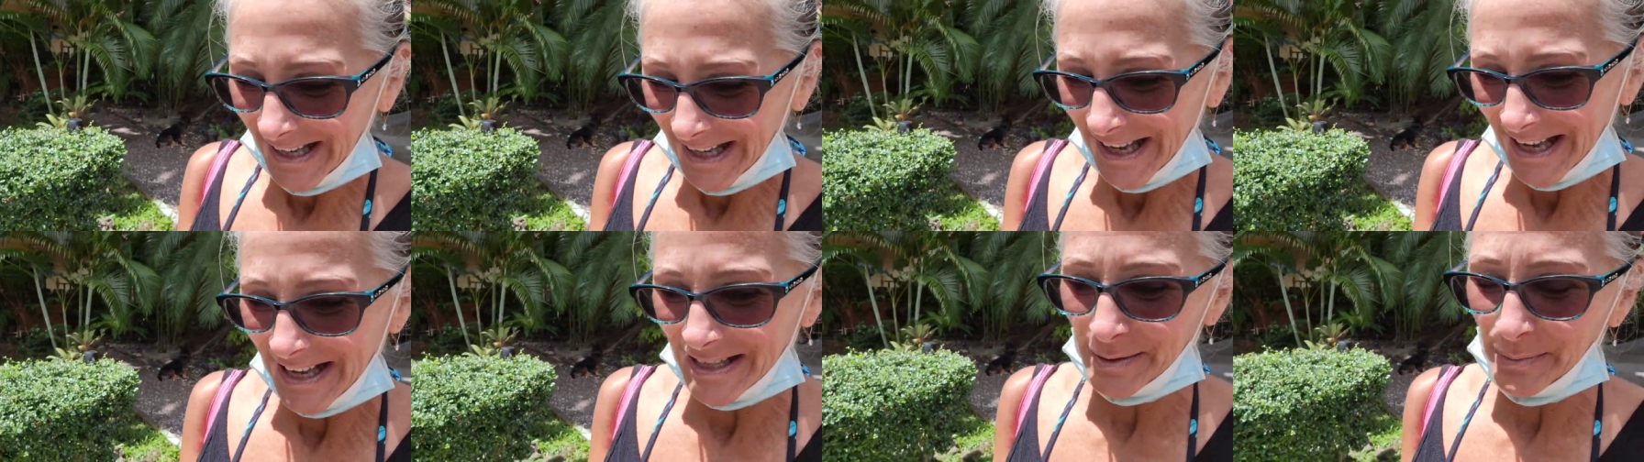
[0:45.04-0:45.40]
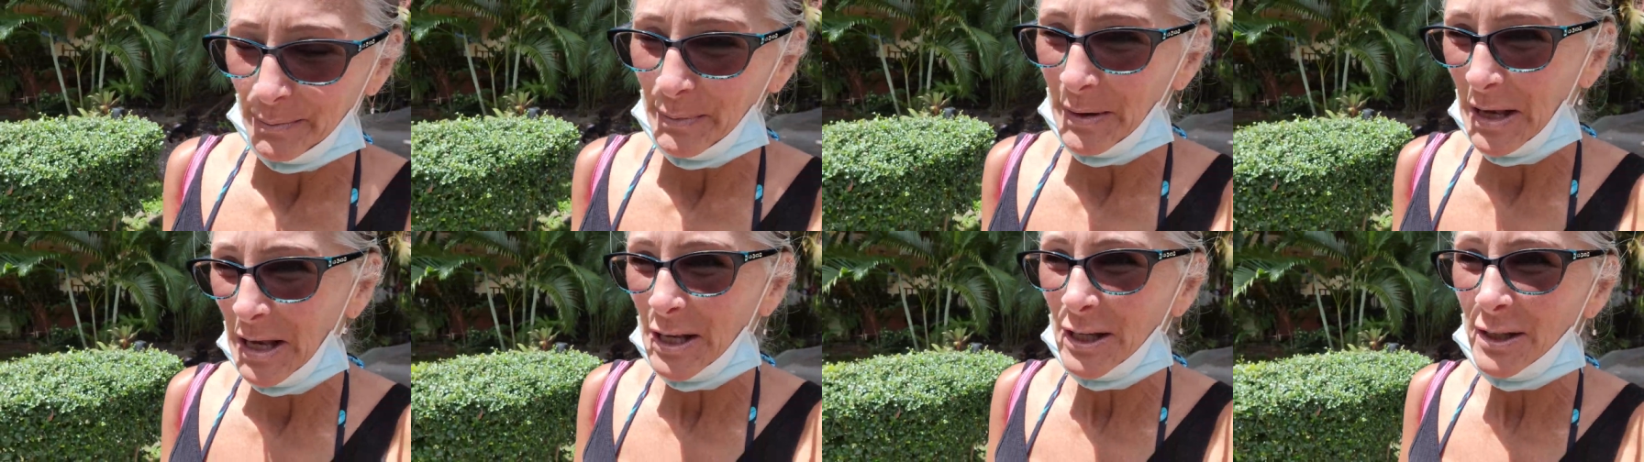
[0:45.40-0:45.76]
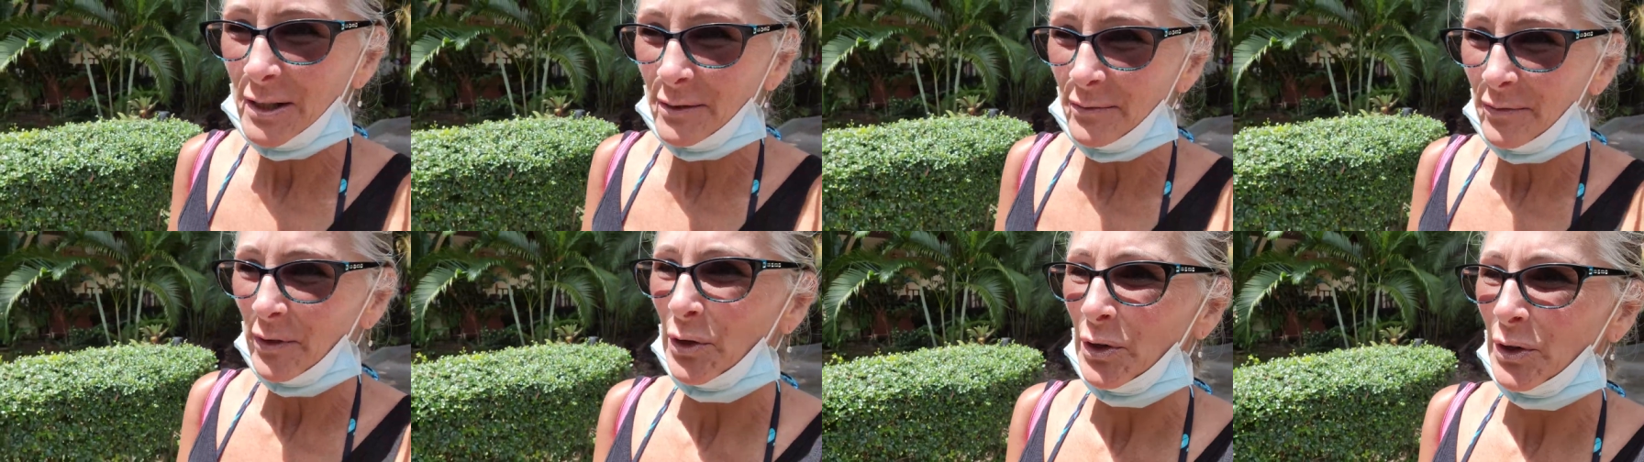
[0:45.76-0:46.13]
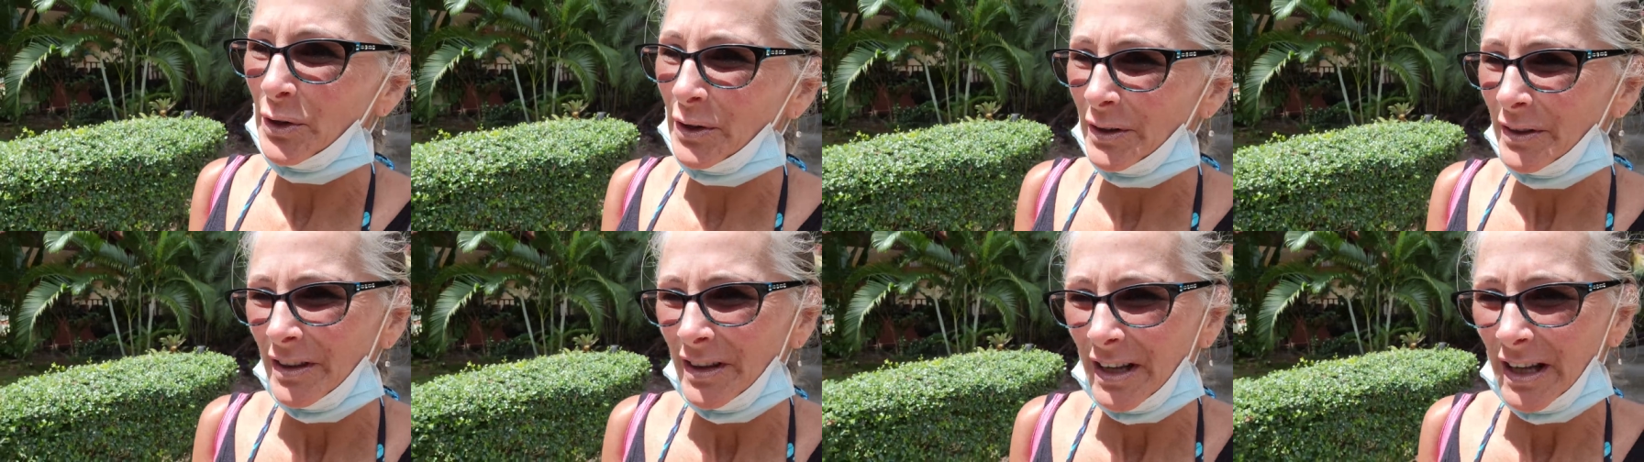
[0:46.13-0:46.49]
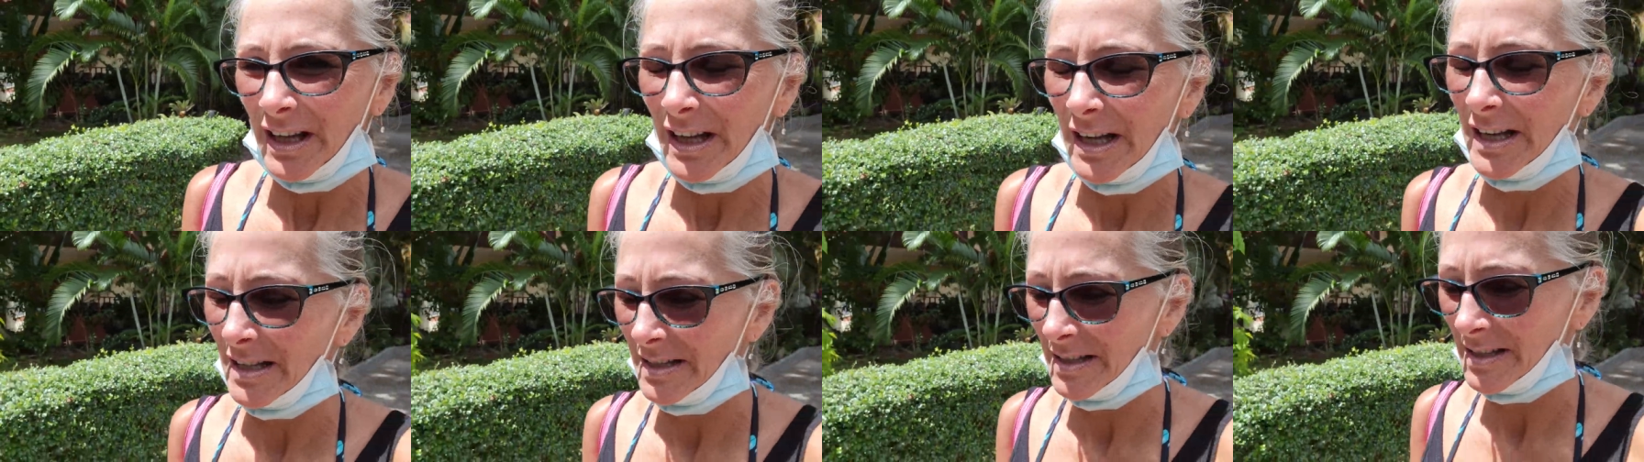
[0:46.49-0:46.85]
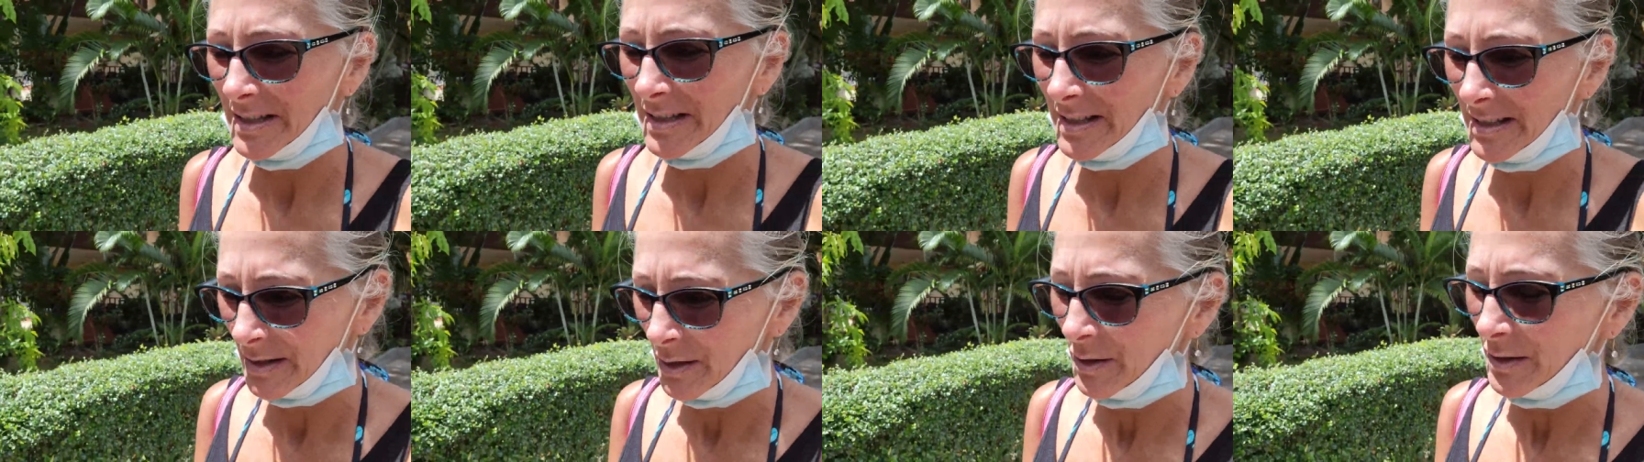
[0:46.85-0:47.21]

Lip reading: It's peaceful, it's